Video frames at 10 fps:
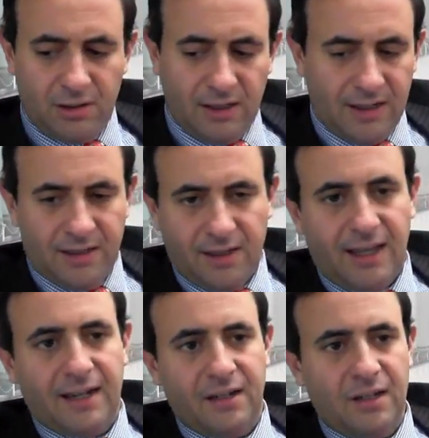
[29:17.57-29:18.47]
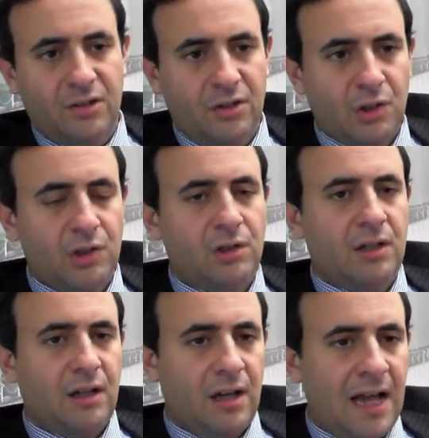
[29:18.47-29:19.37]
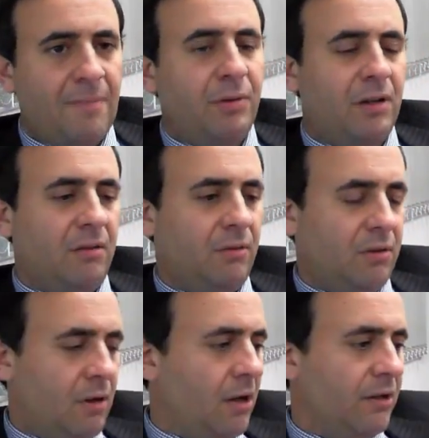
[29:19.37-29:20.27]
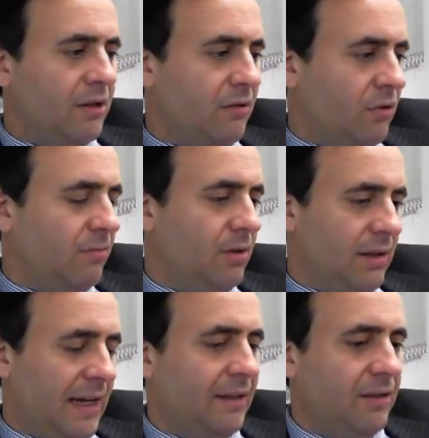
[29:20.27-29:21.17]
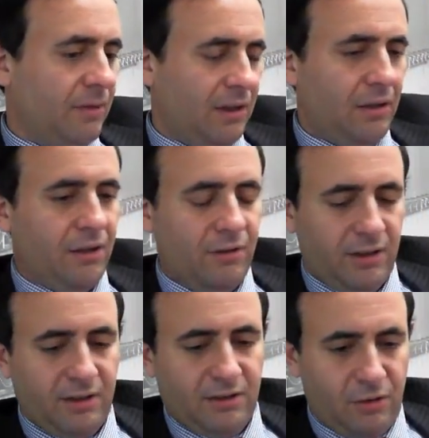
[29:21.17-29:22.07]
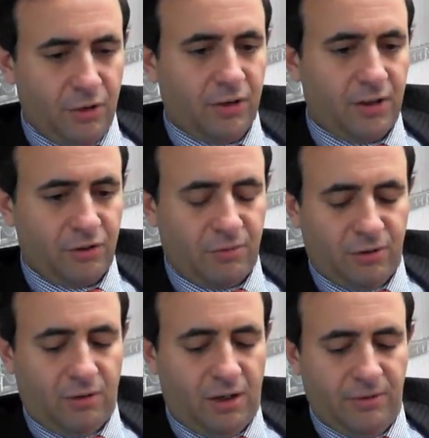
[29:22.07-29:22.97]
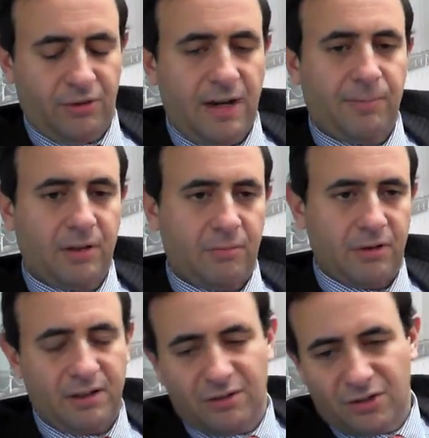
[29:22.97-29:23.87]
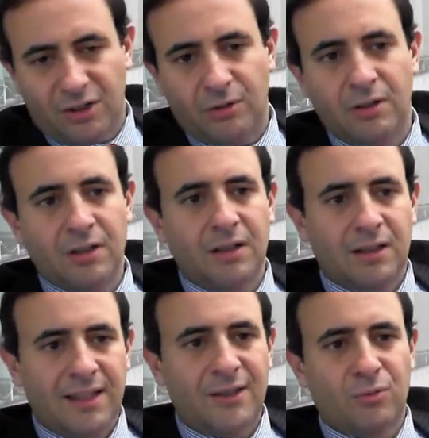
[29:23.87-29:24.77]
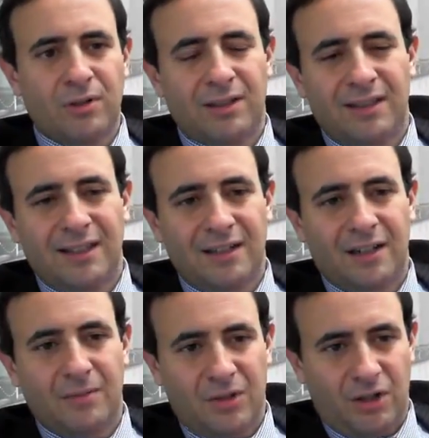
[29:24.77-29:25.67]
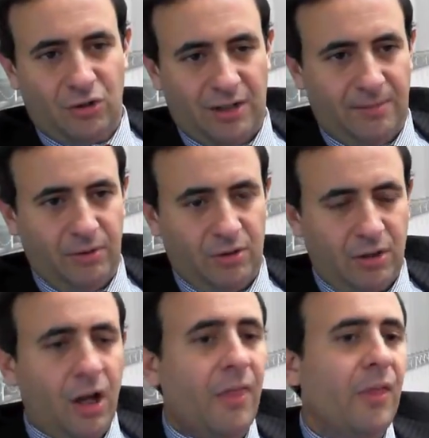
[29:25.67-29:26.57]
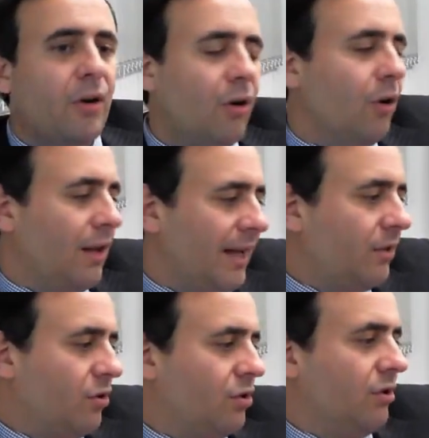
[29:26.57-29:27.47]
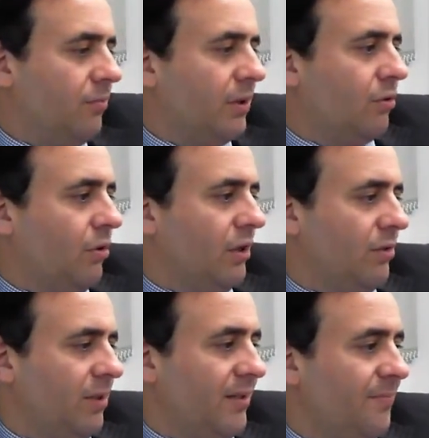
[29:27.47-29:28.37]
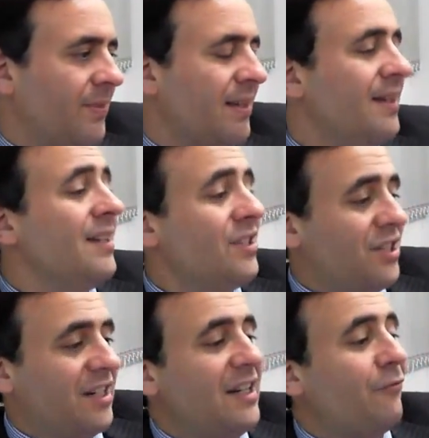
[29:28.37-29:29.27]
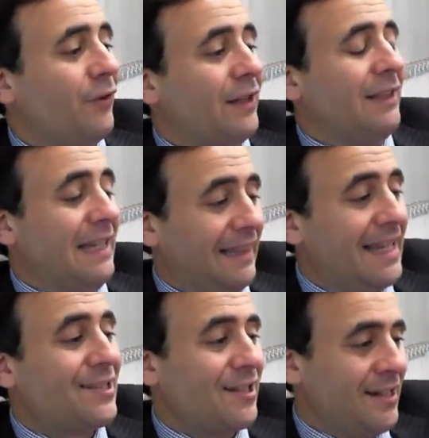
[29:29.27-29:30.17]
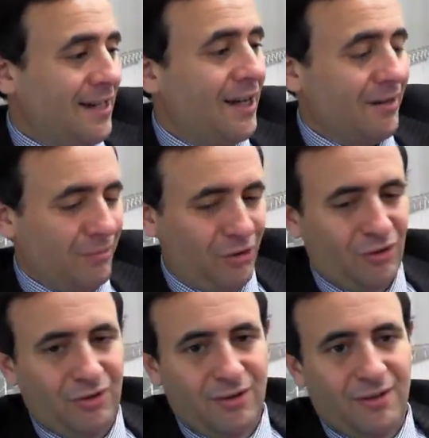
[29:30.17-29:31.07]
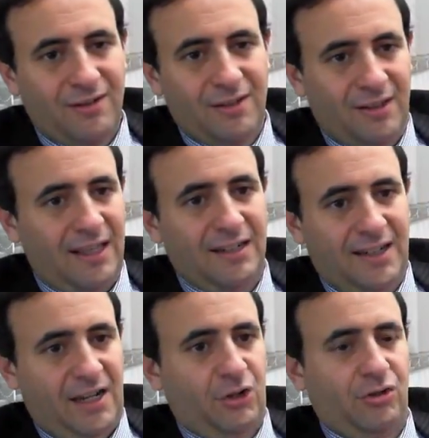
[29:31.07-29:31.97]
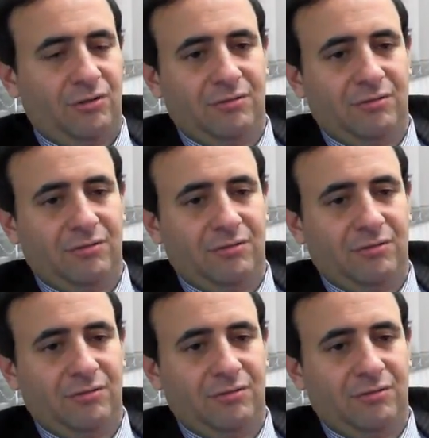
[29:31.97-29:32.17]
And that is applicable. All the normal anti-money laundering and know your customer requirements are applicable there. And so that's where the de-anonymization happens. On the whole, I consider Bitcoin to be significantly less anonymous than cash,